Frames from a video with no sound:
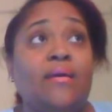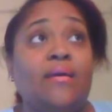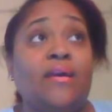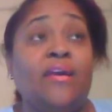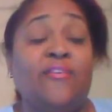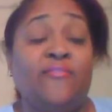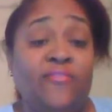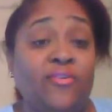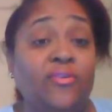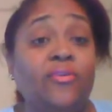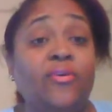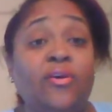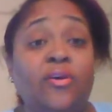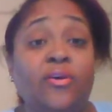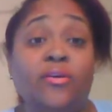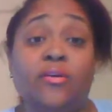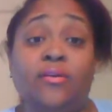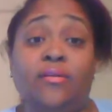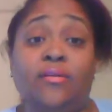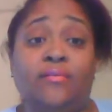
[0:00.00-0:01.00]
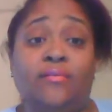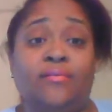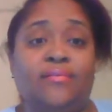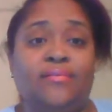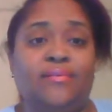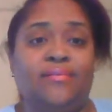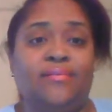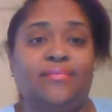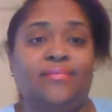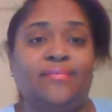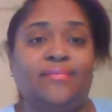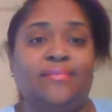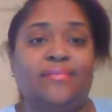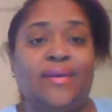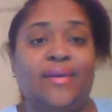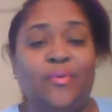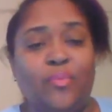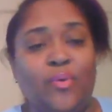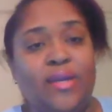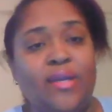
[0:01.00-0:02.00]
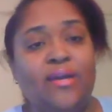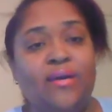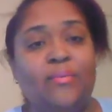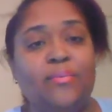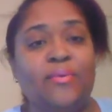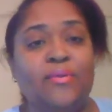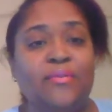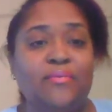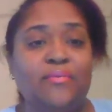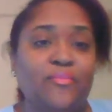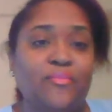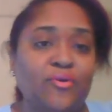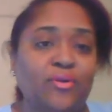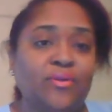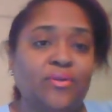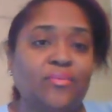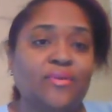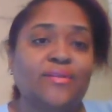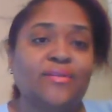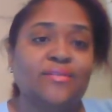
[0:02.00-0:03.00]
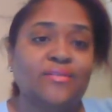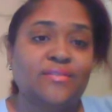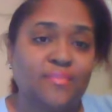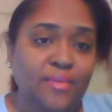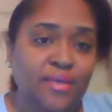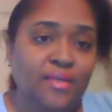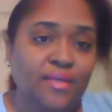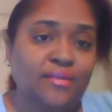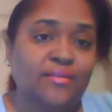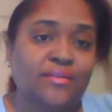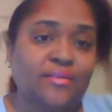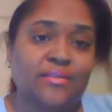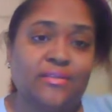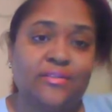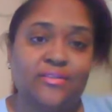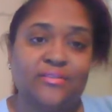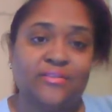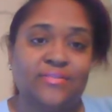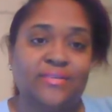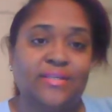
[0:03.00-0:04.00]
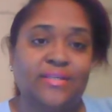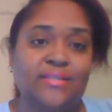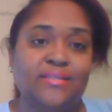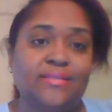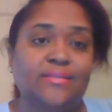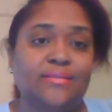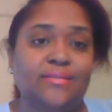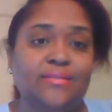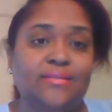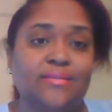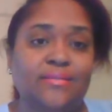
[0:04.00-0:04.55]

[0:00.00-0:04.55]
and feel good and wake up in the morning with a smile on your face.